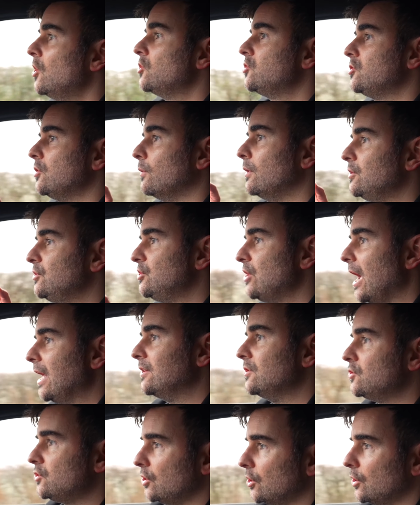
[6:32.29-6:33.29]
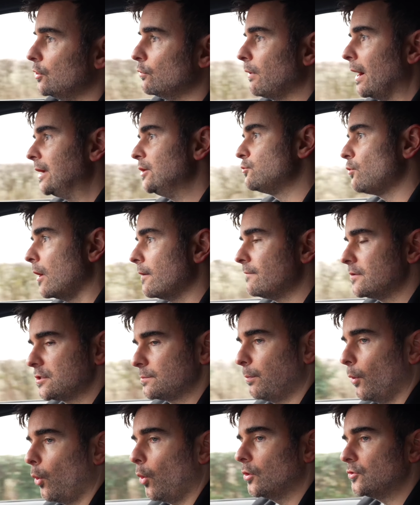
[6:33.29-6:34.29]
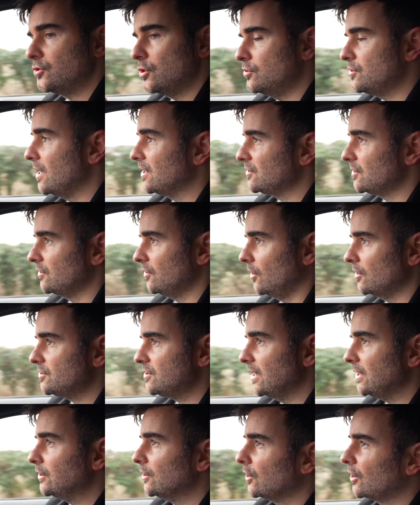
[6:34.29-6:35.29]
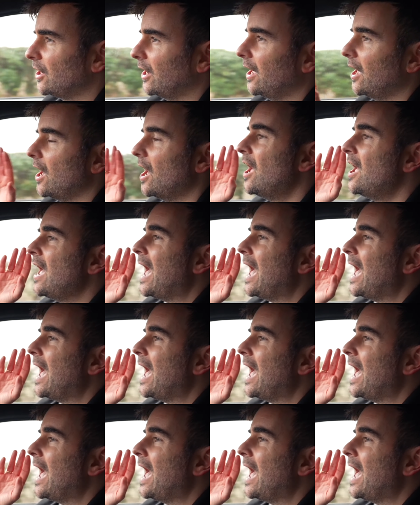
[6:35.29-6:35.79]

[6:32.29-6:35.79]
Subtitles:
to a Gen 2 Range Rover Sport 2019. You're looking at